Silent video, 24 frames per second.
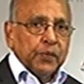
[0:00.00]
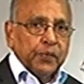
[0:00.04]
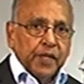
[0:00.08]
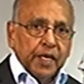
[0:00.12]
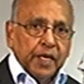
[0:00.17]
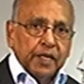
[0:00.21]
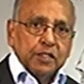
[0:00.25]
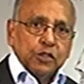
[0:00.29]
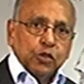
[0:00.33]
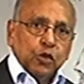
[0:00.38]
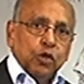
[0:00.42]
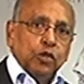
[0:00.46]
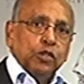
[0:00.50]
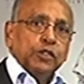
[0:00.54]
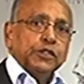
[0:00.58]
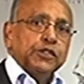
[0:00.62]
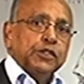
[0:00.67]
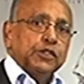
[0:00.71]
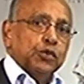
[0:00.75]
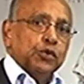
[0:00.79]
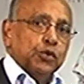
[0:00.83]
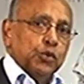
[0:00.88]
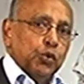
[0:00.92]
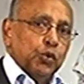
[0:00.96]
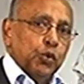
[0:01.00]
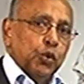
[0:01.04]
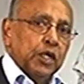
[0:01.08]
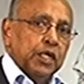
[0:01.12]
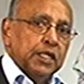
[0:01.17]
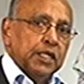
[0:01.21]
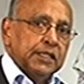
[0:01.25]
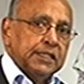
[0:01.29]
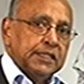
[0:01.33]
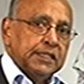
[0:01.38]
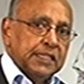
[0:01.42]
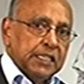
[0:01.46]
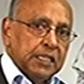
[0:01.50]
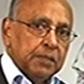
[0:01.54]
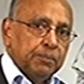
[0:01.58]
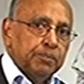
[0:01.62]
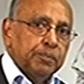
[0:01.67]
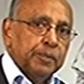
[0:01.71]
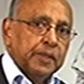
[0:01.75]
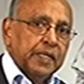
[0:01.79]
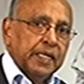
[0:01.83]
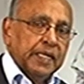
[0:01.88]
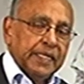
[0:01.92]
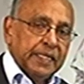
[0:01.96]
There is also a
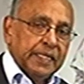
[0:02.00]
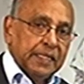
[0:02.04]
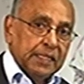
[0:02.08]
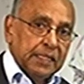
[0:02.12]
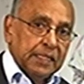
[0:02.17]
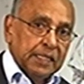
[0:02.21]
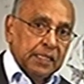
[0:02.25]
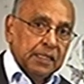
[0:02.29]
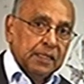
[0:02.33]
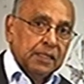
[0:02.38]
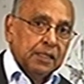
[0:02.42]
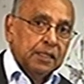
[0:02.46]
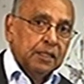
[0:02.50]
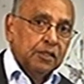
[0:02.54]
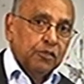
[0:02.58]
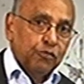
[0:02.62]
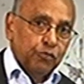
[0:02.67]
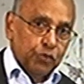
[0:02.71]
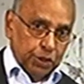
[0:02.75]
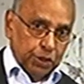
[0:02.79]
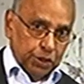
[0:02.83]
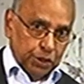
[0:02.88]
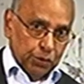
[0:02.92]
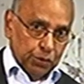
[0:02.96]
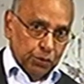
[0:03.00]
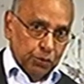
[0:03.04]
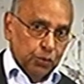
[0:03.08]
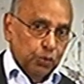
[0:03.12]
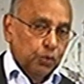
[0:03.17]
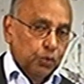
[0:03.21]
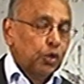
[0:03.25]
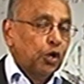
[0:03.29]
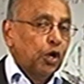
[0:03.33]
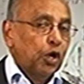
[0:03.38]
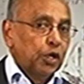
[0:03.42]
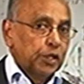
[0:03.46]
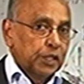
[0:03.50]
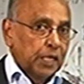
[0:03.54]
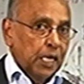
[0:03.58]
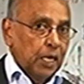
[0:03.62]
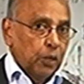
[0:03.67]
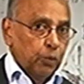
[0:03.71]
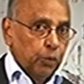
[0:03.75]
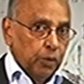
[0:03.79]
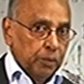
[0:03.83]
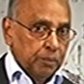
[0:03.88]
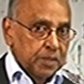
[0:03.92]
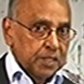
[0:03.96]
deep cleaning video on
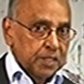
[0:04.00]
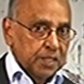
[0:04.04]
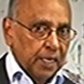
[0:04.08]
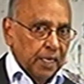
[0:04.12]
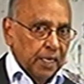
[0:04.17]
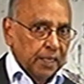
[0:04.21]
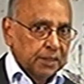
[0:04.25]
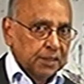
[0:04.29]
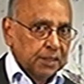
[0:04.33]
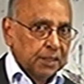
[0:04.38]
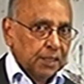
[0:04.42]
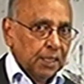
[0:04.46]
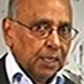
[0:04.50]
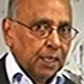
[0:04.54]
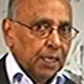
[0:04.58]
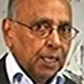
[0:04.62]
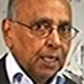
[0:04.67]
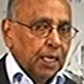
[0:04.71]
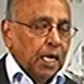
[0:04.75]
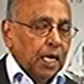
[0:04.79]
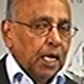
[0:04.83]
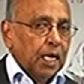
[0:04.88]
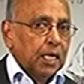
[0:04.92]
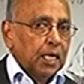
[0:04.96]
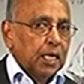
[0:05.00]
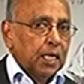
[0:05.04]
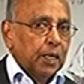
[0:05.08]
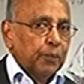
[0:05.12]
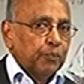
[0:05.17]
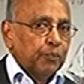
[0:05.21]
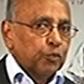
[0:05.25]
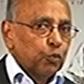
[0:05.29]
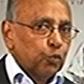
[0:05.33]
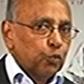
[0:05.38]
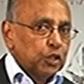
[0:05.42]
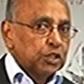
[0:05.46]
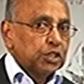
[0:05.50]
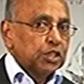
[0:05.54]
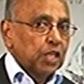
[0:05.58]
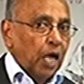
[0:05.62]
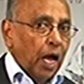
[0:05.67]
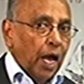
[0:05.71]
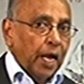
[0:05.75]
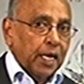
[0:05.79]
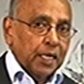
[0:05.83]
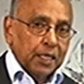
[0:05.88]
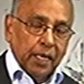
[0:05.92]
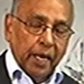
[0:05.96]
our website, uh, which
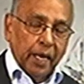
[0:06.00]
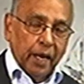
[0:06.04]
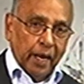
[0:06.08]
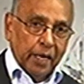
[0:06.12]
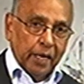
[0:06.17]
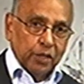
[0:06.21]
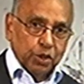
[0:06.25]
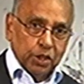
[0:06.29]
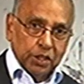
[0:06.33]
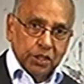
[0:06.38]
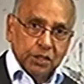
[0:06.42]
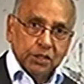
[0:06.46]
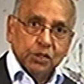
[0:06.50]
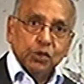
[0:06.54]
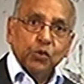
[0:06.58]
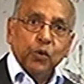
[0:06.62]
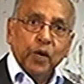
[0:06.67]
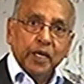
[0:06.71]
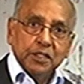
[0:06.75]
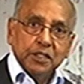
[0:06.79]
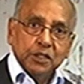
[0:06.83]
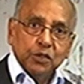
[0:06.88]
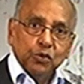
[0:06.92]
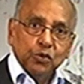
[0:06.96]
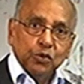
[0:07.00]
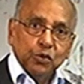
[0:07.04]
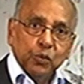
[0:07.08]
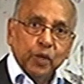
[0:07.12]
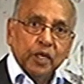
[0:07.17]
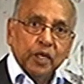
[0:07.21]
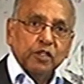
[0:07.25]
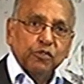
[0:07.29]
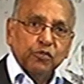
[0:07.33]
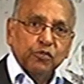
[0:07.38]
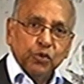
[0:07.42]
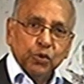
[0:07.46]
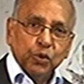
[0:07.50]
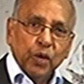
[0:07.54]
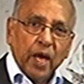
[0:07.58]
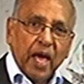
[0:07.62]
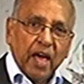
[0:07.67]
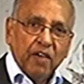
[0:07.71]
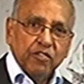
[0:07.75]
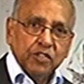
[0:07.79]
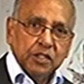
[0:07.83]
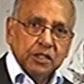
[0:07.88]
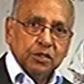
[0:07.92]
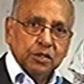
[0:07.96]
actually is quite a good one. If you
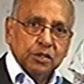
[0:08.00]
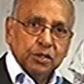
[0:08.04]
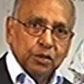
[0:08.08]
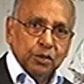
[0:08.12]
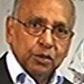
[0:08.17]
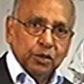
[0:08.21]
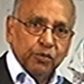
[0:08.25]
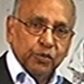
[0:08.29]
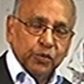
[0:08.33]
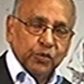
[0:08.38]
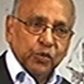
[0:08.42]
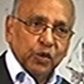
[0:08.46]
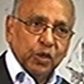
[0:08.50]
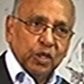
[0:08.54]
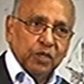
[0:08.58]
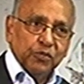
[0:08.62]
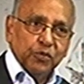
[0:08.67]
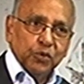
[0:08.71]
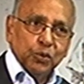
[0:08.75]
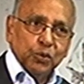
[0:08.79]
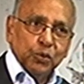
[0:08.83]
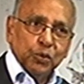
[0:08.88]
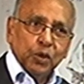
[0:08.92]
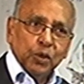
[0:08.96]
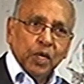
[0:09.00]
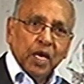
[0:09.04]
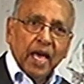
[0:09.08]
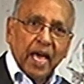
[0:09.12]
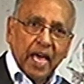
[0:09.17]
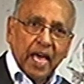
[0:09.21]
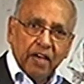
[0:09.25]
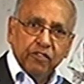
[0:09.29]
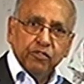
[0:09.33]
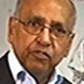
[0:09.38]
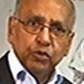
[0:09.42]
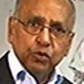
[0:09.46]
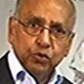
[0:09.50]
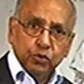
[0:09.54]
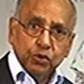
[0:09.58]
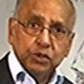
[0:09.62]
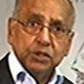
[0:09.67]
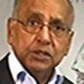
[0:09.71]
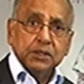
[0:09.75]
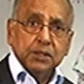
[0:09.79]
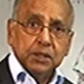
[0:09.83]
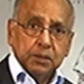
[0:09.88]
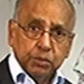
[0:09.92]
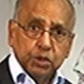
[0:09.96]
haven't, if you, if you have
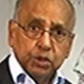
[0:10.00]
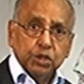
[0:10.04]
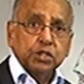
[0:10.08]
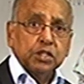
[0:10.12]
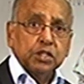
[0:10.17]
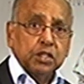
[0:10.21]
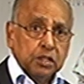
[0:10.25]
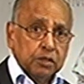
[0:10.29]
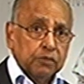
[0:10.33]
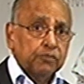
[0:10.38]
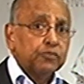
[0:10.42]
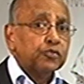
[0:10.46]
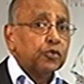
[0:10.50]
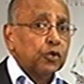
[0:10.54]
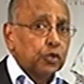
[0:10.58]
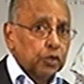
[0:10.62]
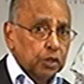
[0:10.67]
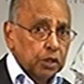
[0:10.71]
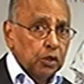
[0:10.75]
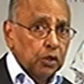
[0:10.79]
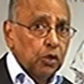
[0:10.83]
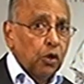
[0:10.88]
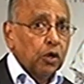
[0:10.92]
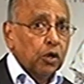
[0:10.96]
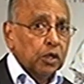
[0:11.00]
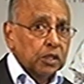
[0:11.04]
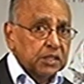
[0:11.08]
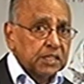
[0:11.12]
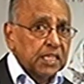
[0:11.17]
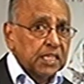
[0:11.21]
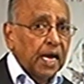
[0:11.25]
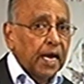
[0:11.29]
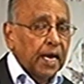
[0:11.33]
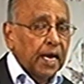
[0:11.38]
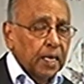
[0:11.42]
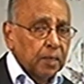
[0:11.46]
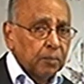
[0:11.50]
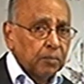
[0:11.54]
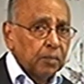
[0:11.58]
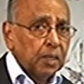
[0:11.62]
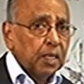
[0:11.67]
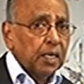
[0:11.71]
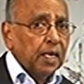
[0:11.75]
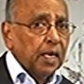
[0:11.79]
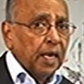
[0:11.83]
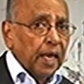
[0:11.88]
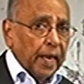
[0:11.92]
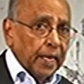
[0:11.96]
used the machine for a long time
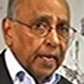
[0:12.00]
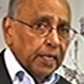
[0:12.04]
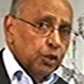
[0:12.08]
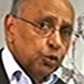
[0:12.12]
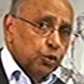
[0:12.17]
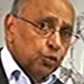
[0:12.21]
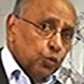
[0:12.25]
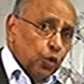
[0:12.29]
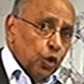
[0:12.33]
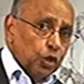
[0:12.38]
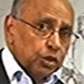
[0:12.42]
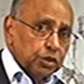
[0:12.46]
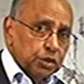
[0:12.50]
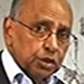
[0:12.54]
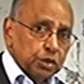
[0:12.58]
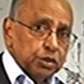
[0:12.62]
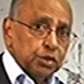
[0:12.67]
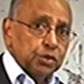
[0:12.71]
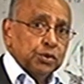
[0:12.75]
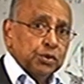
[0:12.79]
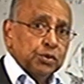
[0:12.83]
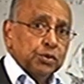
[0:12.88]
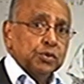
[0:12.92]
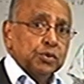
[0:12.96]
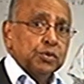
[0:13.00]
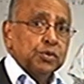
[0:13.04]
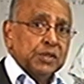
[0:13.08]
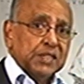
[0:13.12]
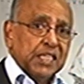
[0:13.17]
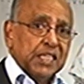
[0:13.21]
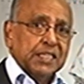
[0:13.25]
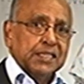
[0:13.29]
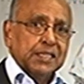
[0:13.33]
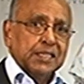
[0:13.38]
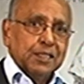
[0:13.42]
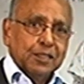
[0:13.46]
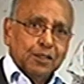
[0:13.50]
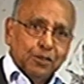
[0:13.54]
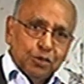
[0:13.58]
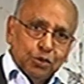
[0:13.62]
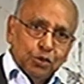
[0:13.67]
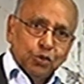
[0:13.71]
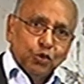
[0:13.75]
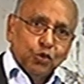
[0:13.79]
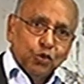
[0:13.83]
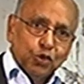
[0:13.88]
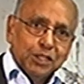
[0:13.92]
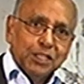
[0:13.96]
and you wanted to get a
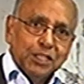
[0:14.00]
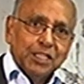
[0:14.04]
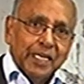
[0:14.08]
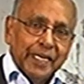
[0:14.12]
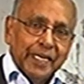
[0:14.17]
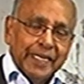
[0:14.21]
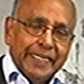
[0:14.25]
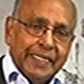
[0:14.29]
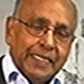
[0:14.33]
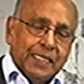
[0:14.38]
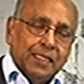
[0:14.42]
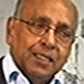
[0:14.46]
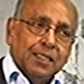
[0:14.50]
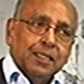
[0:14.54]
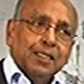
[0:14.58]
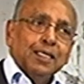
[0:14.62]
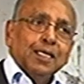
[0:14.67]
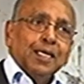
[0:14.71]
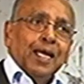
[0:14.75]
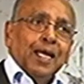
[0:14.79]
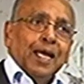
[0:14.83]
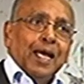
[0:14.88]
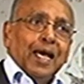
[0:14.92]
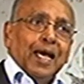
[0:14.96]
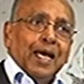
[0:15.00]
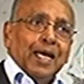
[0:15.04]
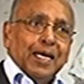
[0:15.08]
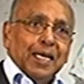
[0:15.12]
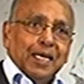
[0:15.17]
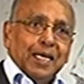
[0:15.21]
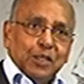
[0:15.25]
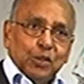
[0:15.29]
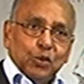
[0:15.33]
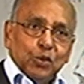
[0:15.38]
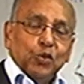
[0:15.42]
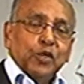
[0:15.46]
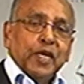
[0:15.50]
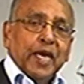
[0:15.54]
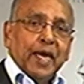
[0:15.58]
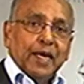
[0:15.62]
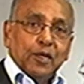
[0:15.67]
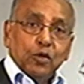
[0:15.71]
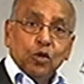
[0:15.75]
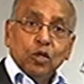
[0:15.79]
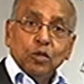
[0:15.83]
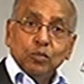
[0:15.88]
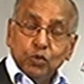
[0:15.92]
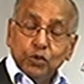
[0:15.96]
good clean, uh, you
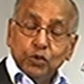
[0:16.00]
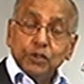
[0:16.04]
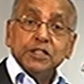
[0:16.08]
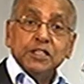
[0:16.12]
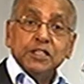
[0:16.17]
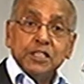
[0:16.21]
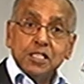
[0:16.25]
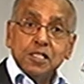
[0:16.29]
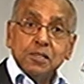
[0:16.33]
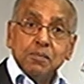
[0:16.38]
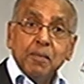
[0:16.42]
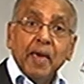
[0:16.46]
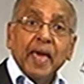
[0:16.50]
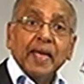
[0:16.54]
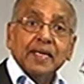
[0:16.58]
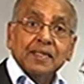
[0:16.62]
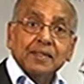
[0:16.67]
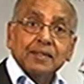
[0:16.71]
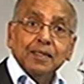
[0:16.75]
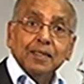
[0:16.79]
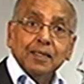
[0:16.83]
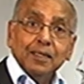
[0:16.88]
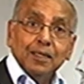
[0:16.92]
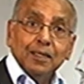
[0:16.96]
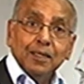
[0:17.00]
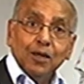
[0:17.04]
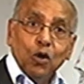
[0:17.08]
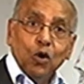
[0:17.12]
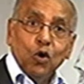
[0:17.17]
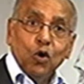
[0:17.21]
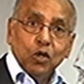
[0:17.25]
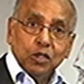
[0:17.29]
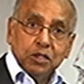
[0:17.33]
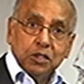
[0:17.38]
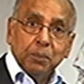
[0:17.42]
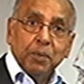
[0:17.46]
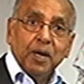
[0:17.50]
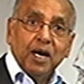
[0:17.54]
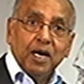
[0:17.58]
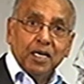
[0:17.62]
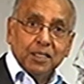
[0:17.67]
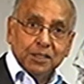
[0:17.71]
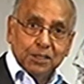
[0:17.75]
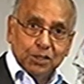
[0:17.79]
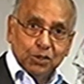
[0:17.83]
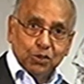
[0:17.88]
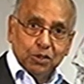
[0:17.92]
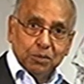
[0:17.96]
can almost dismantle all the
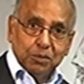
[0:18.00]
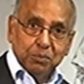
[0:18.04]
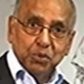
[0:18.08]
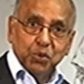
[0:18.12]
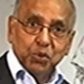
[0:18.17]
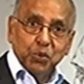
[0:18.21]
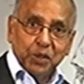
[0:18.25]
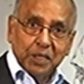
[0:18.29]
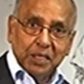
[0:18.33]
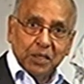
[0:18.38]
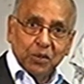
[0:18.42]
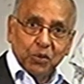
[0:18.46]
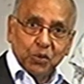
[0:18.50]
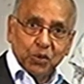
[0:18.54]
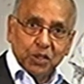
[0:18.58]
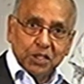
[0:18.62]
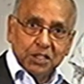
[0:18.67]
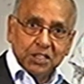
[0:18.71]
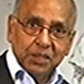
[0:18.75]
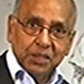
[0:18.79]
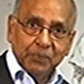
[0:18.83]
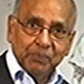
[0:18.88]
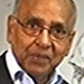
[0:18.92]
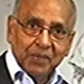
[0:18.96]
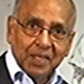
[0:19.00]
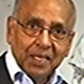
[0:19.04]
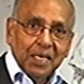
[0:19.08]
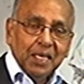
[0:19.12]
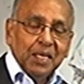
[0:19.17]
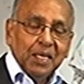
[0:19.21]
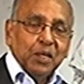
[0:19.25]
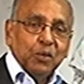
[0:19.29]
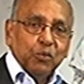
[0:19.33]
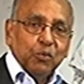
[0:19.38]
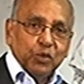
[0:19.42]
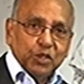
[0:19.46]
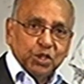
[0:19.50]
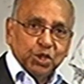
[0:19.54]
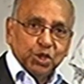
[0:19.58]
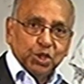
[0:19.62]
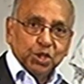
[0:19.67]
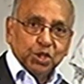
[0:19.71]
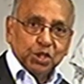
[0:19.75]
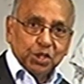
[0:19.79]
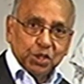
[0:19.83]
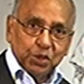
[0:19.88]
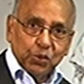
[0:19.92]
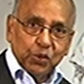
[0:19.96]
parts on a brewing unit which
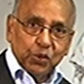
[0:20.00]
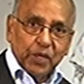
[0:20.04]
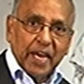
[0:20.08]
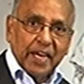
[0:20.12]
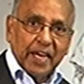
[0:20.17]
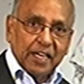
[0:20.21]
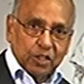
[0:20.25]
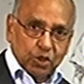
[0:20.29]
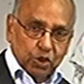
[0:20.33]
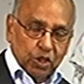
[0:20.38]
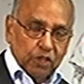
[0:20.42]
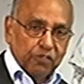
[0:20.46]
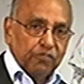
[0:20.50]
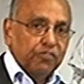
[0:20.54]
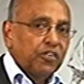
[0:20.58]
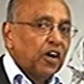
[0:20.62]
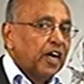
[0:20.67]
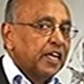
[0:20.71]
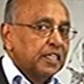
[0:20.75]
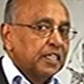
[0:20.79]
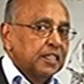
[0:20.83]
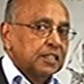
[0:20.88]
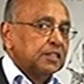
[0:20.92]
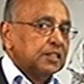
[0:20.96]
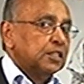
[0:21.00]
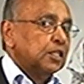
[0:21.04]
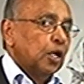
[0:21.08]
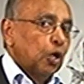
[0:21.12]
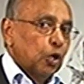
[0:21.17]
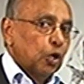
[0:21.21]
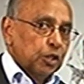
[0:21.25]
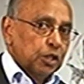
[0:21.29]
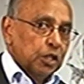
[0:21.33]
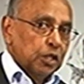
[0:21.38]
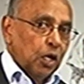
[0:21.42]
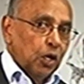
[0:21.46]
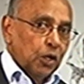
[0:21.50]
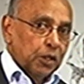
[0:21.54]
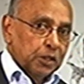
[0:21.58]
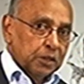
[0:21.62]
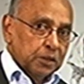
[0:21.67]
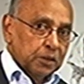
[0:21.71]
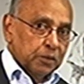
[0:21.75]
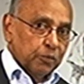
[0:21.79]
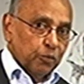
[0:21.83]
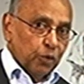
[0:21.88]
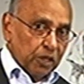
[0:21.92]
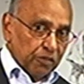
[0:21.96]
you can actually find on,
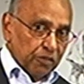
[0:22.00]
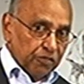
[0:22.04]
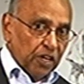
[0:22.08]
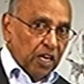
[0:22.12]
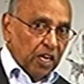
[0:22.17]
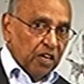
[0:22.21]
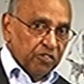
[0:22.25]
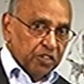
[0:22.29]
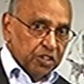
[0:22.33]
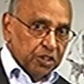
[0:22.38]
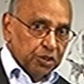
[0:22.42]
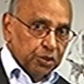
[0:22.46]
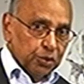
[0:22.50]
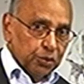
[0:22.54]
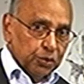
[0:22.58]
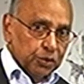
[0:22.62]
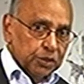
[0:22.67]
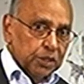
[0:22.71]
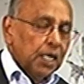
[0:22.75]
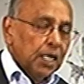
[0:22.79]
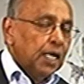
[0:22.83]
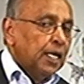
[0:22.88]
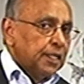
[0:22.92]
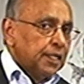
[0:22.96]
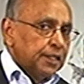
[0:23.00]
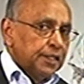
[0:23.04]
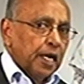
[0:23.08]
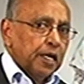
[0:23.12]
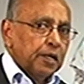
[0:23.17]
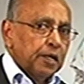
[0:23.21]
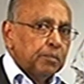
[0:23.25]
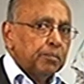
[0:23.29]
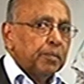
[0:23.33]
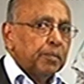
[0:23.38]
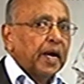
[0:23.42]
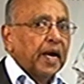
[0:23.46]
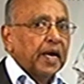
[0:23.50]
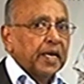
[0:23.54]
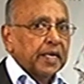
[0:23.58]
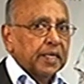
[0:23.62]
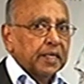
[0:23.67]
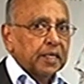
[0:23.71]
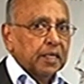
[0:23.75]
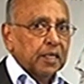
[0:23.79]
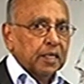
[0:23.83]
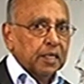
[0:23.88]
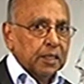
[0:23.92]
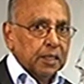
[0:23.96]
on one of our videos done
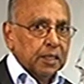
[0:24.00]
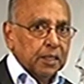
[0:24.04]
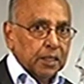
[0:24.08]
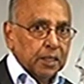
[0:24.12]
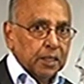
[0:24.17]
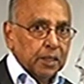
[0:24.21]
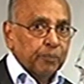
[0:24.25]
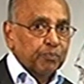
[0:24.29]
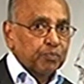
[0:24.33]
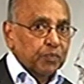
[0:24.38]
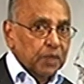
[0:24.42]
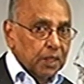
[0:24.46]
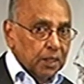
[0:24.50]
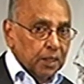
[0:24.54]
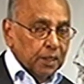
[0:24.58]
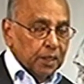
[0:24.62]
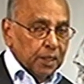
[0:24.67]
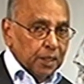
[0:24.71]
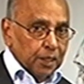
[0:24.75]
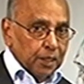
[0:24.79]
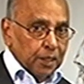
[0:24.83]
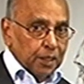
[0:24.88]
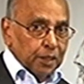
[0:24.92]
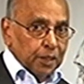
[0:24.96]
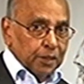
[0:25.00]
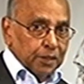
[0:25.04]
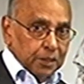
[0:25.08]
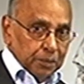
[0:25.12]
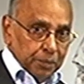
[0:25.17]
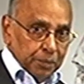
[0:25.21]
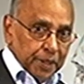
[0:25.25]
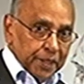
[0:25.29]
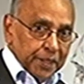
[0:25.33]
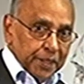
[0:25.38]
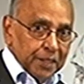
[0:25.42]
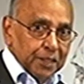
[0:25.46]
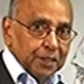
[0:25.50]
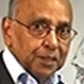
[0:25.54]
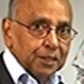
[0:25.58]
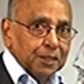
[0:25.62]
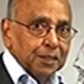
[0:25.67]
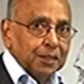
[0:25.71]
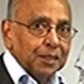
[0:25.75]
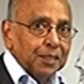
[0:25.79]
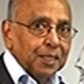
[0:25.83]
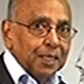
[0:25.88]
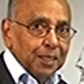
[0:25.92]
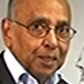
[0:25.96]
by uh, uh, the
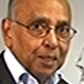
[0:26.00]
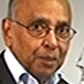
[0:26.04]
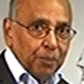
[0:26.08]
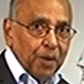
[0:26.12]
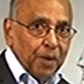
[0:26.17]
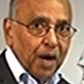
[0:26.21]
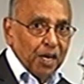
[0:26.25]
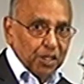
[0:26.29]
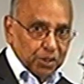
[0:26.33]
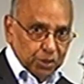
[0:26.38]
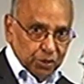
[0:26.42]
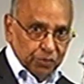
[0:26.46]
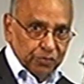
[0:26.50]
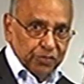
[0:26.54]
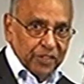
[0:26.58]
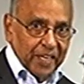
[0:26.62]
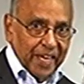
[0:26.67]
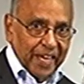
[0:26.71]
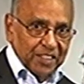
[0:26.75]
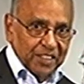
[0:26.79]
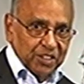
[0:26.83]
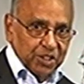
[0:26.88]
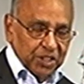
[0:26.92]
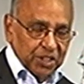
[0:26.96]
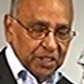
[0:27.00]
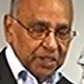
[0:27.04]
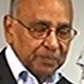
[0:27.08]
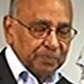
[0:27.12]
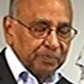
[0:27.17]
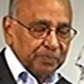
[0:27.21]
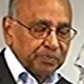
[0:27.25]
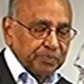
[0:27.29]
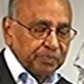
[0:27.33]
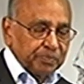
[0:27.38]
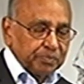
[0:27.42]
American part of Gaggia